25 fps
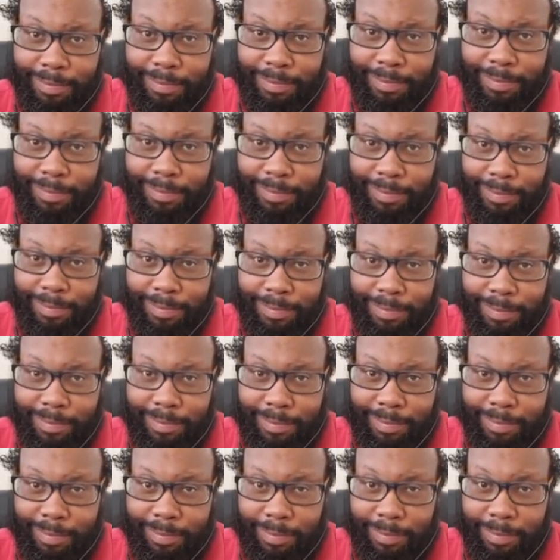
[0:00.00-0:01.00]

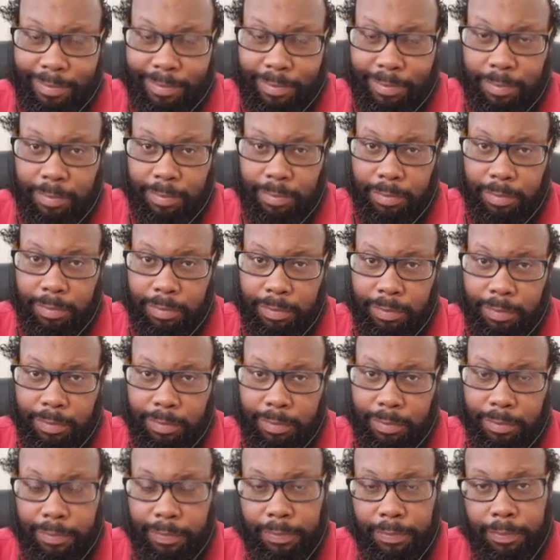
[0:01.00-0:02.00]

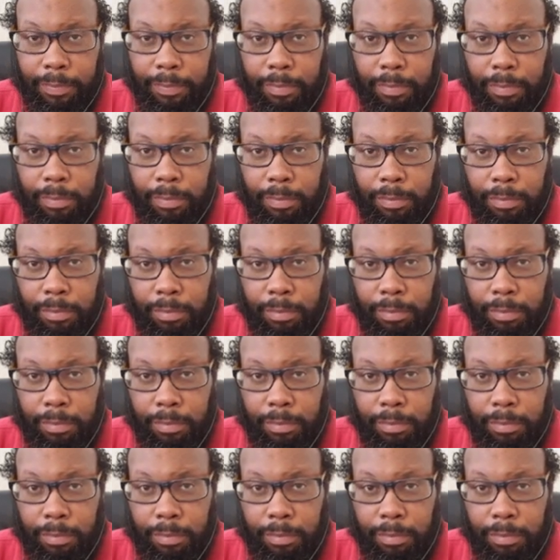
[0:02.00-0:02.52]
This person isn't speaking.